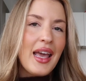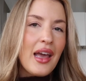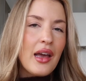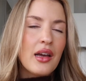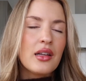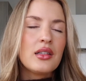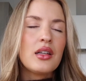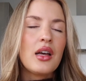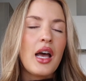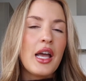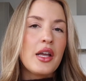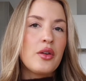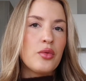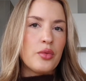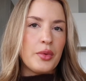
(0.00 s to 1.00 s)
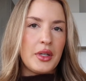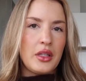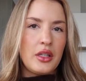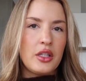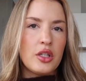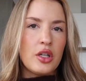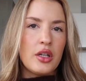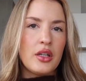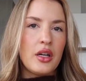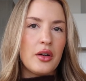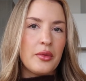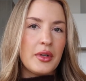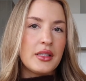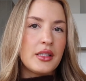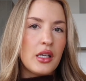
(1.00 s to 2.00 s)
and a really good
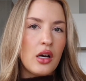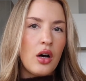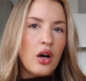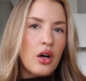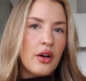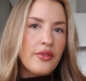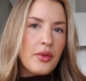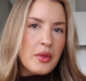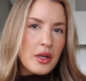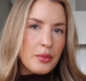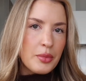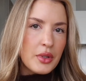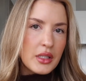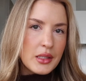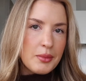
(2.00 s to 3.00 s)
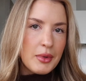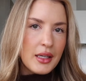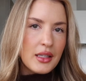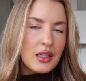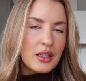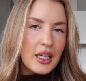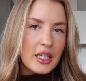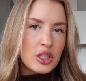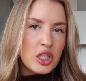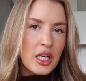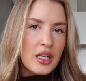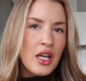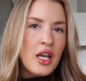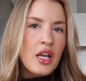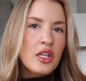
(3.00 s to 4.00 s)
Aritzia haul from their pre-spring
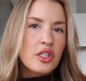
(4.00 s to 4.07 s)
collection.